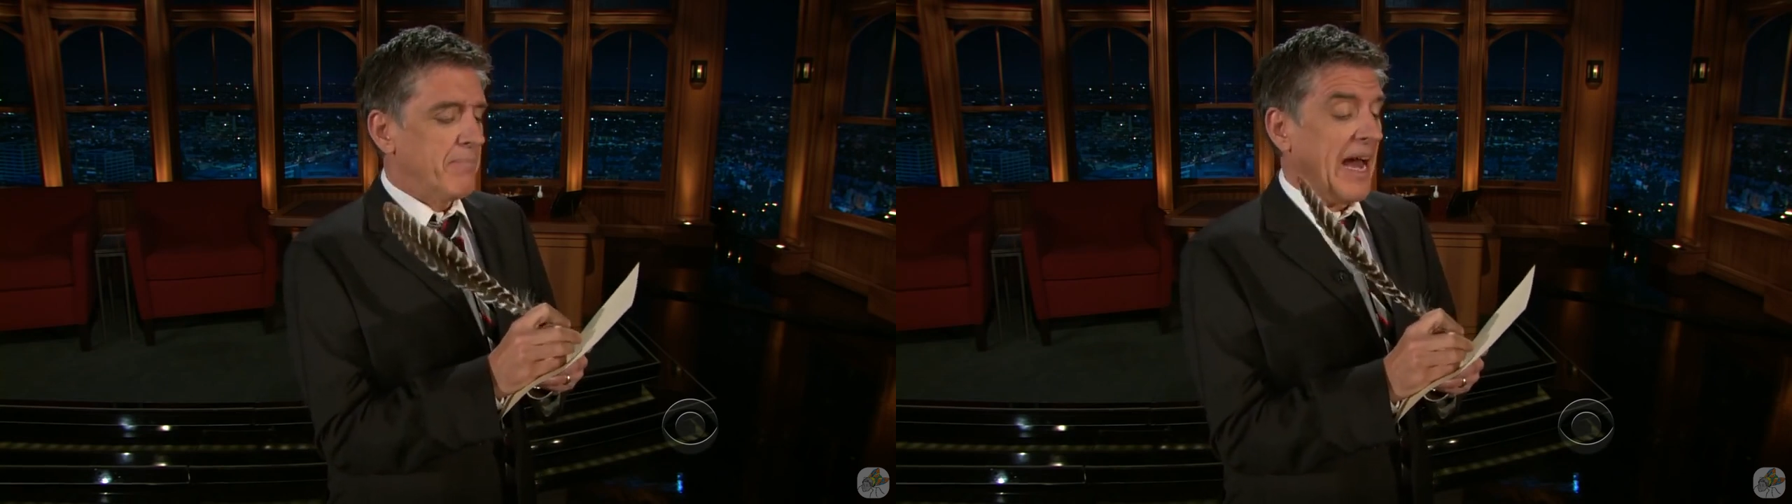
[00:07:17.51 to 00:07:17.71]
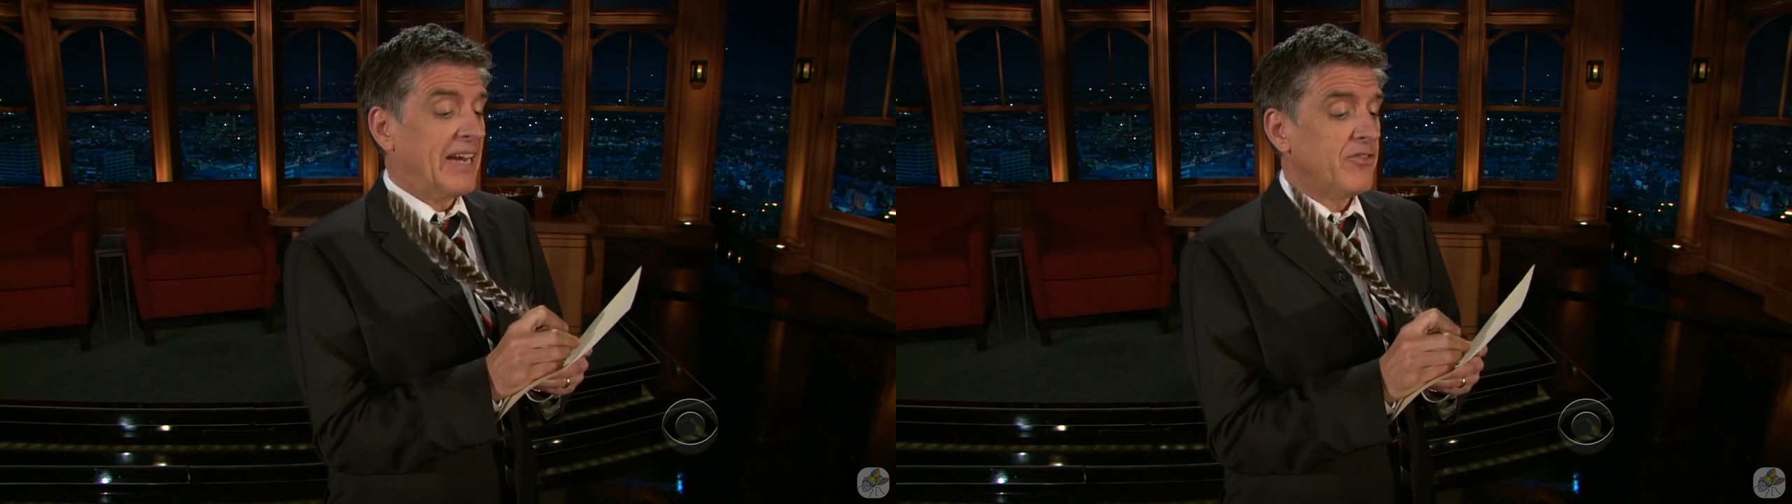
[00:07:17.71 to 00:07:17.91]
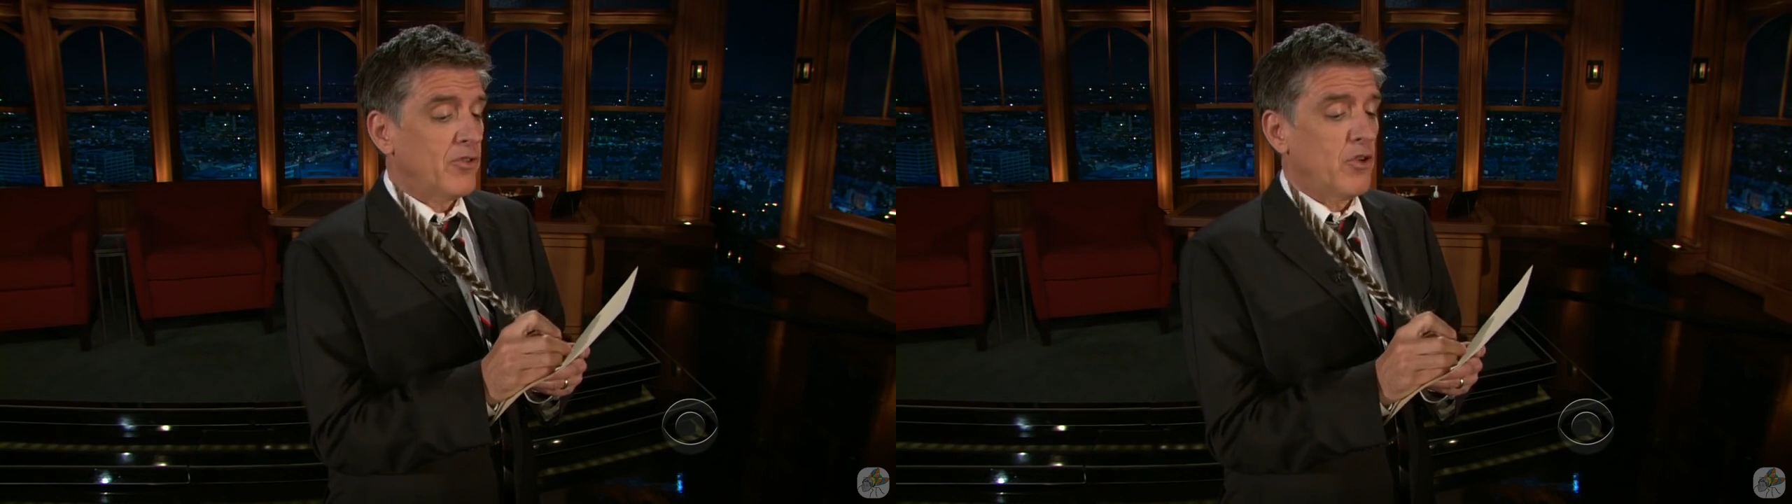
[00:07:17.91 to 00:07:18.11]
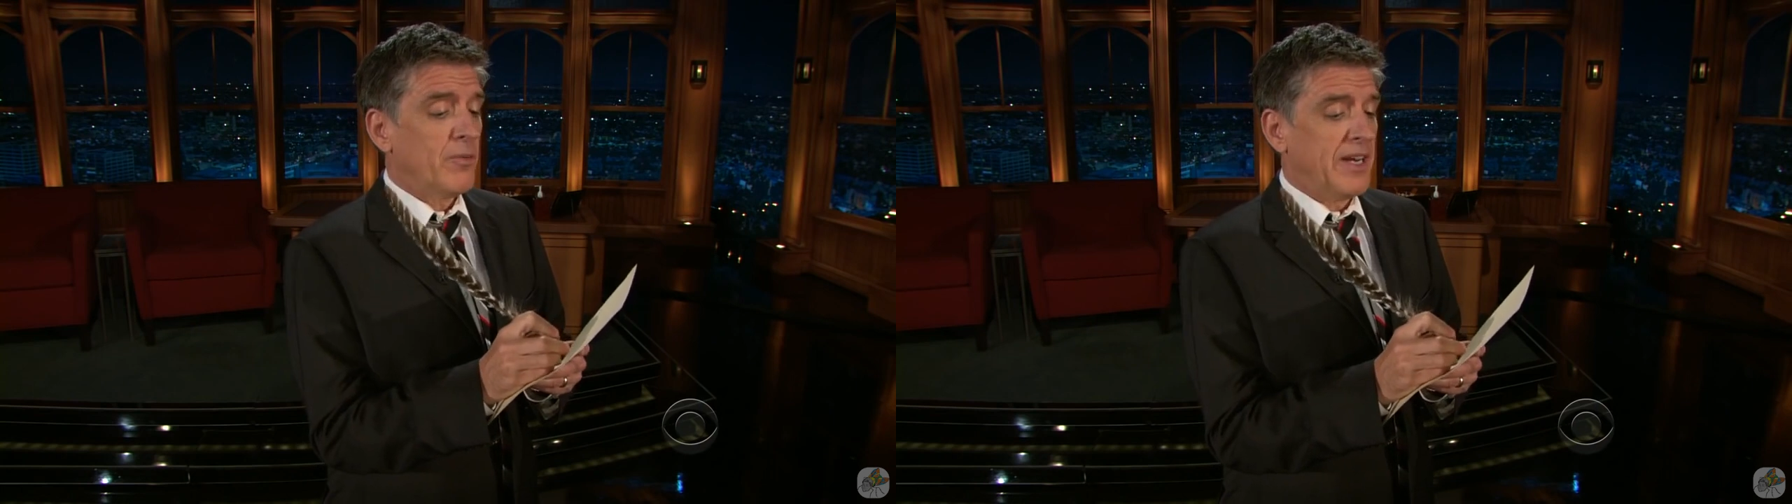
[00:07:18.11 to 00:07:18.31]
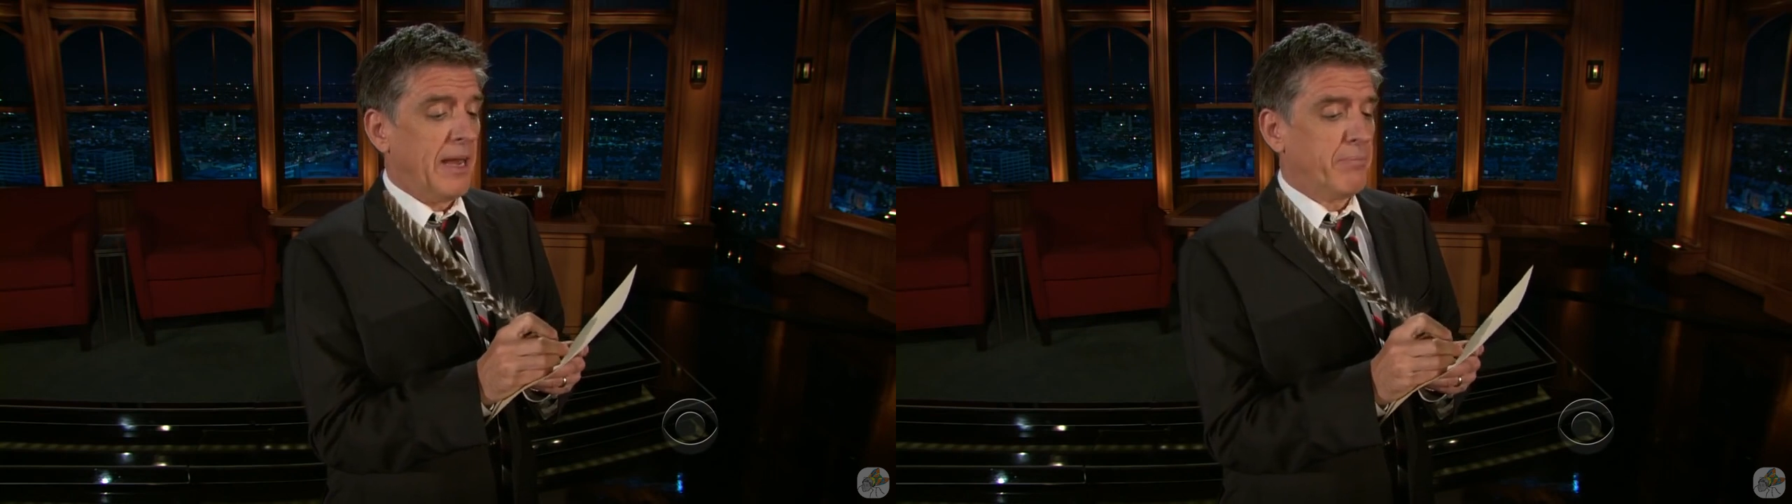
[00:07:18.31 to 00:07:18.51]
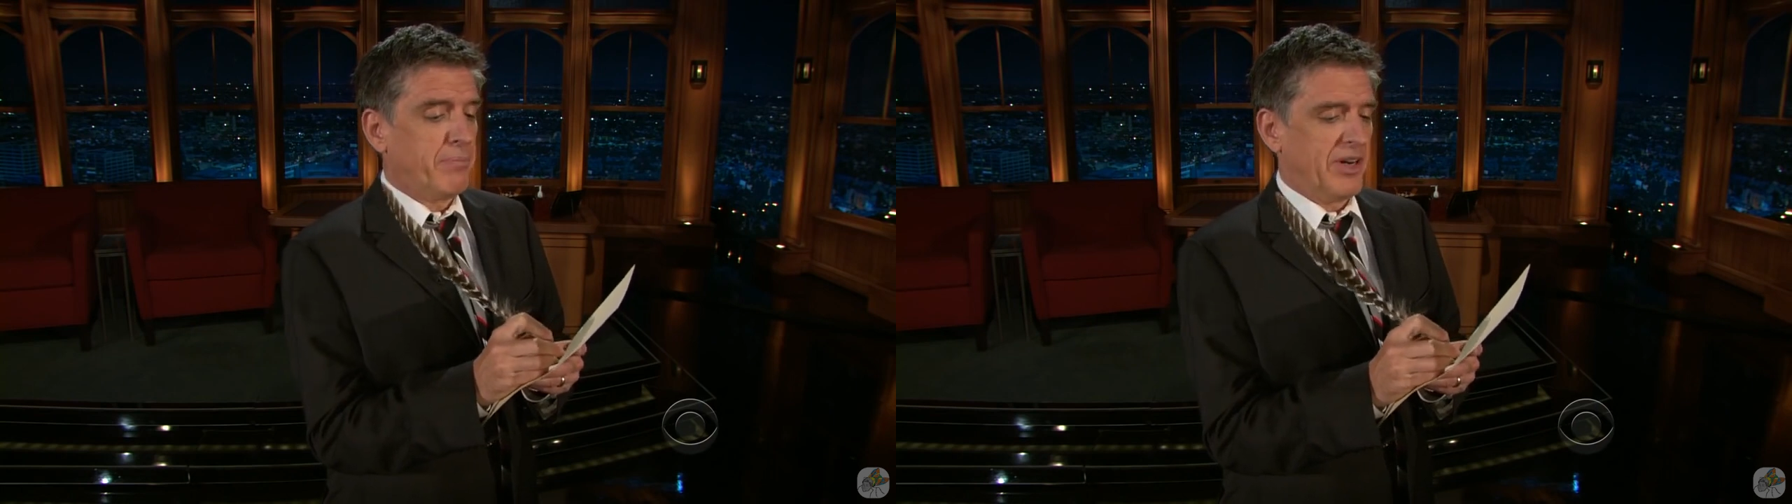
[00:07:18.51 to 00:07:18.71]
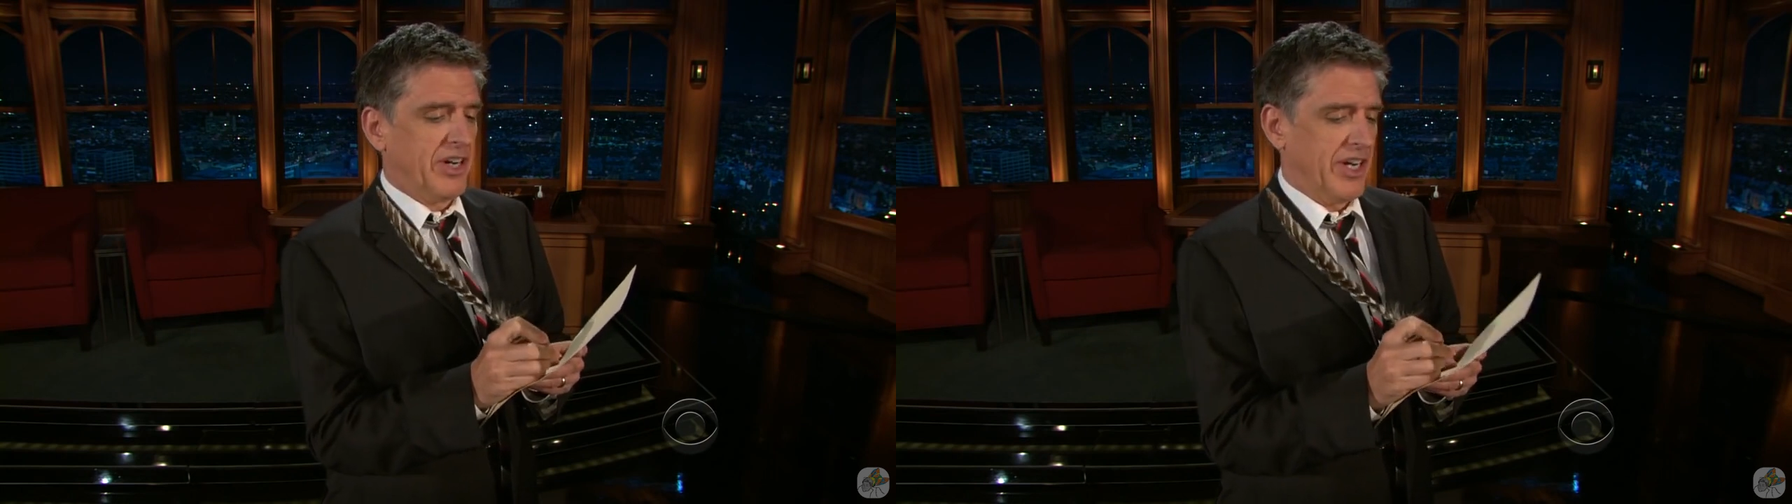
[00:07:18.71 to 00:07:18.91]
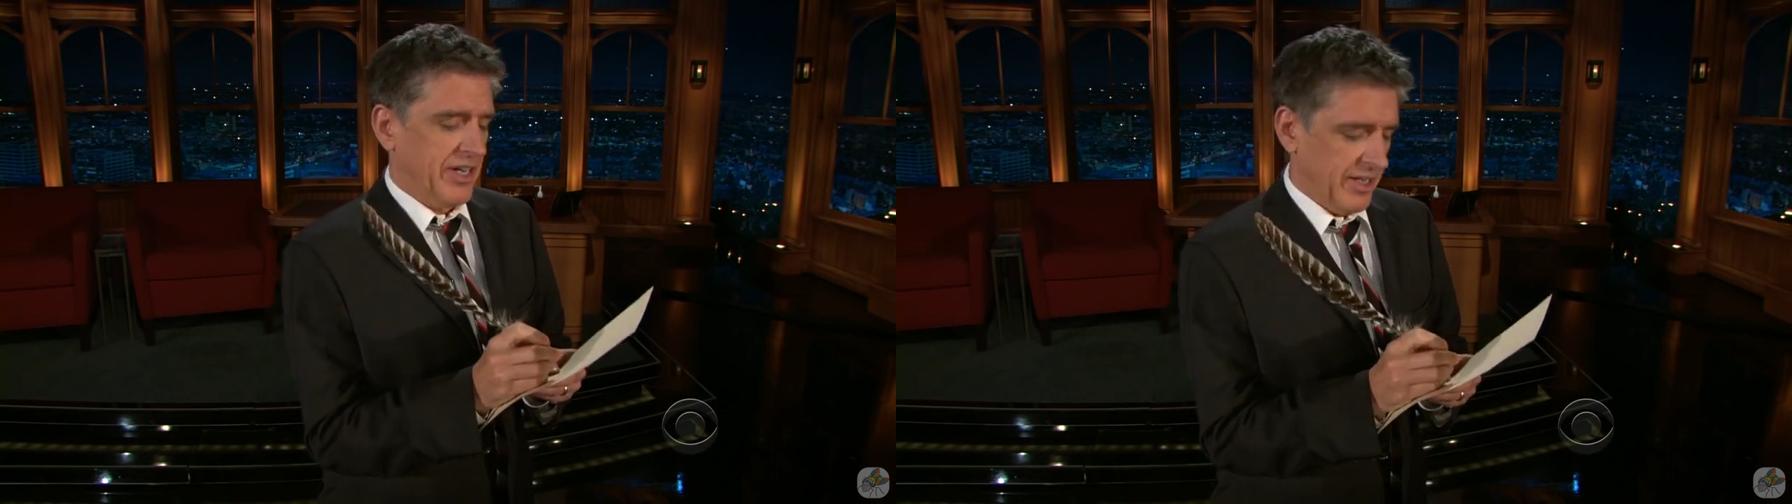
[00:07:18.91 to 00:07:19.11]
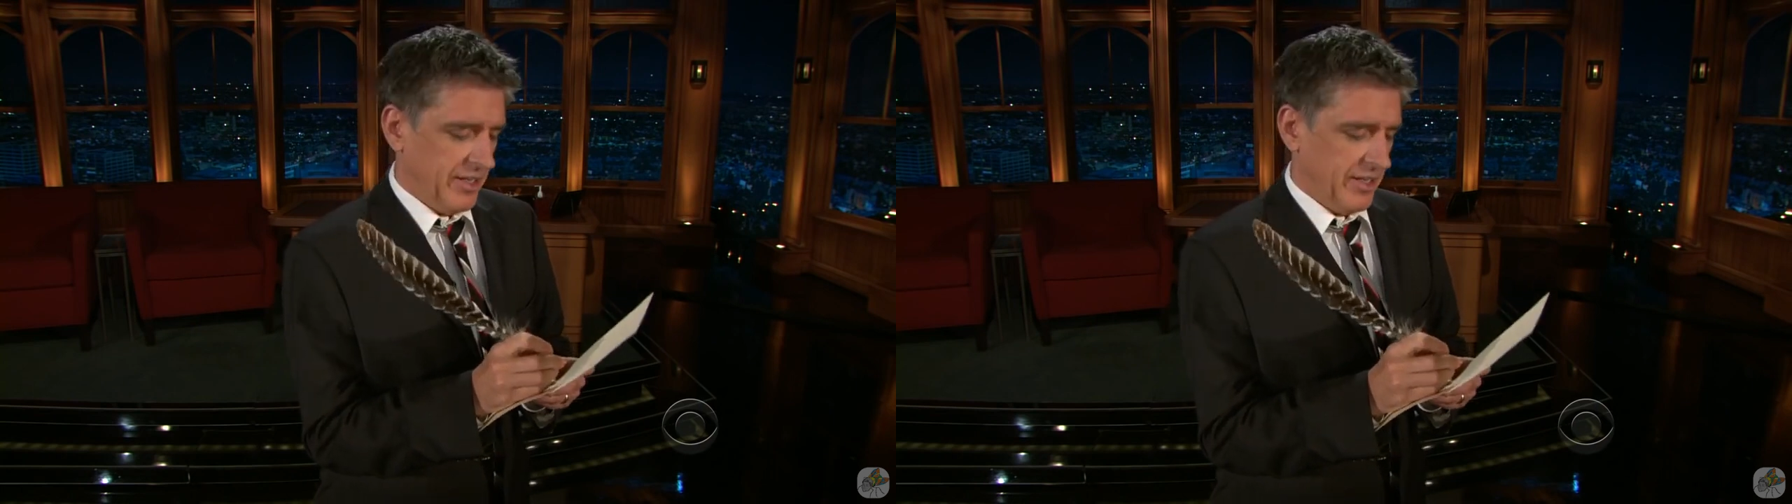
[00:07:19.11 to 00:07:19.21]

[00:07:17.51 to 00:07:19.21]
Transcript: mad Roman emperor